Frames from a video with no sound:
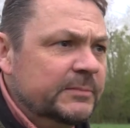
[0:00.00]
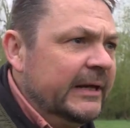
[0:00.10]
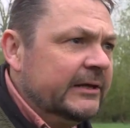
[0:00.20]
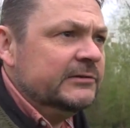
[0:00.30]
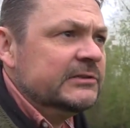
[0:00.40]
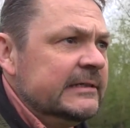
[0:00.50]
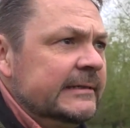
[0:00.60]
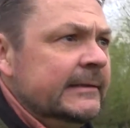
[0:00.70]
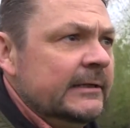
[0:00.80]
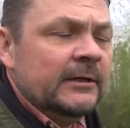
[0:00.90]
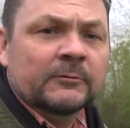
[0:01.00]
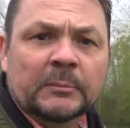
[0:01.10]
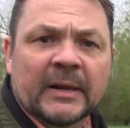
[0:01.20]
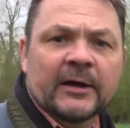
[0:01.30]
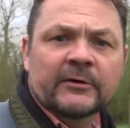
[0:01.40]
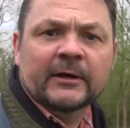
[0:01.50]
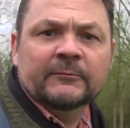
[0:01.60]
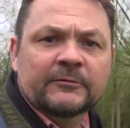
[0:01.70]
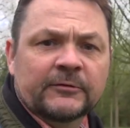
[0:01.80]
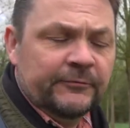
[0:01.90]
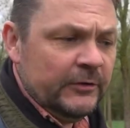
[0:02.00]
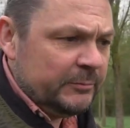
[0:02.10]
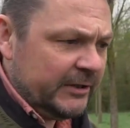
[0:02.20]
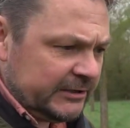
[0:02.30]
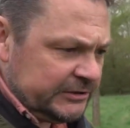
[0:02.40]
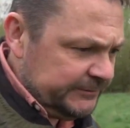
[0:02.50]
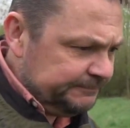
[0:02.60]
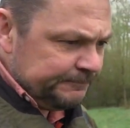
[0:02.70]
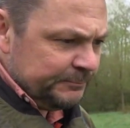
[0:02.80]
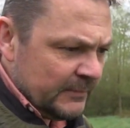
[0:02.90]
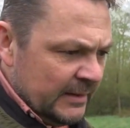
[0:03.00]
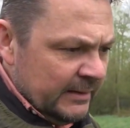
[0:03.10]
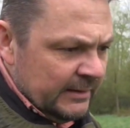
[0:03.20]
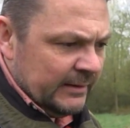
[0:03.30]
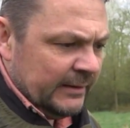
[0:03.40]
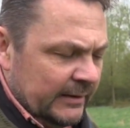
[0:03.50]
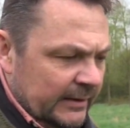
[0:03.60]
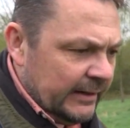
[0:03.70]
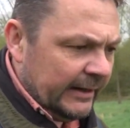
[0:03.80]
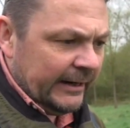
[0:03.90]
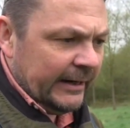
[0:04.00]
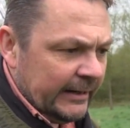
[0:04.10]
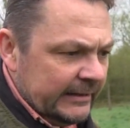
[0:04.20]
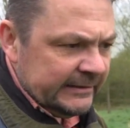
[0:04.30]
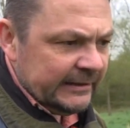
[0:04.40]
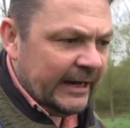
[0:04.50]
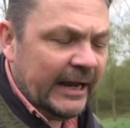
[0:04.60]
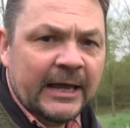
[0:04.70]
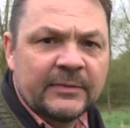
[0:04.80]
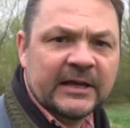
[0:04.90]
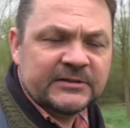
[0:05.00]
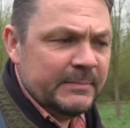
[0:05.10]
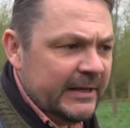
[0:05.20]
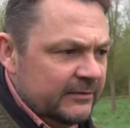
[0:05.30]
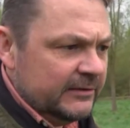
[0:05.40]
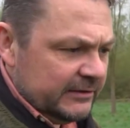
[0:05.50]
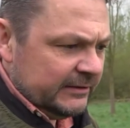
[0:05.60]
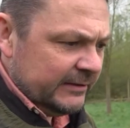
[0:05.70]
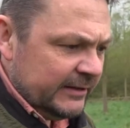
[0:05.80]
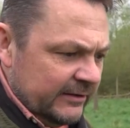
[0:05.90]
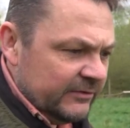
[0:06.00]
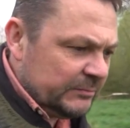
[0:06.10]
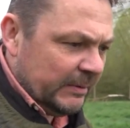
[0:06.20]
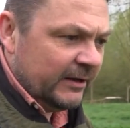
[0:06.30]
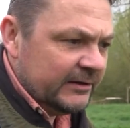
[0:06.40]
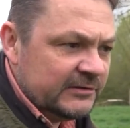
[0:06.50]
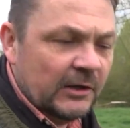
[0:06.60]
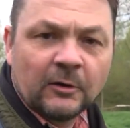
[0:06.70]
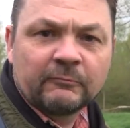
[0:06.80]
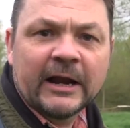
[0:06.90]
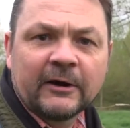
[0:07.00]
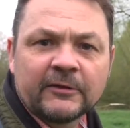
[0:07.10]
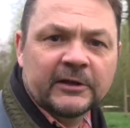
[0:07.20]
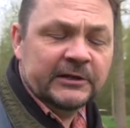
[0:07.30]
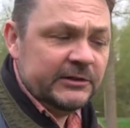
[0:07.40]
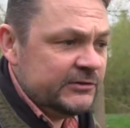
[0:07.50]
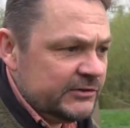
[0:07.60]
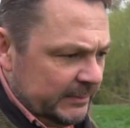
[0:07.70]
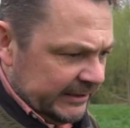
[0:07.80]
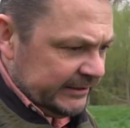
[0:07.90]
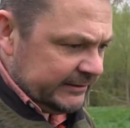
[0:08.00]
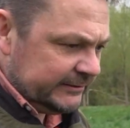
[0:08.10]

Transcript: meadows were ploughed up for food production. Uh, and that's meant that this plant is a lot rarer than it used to be.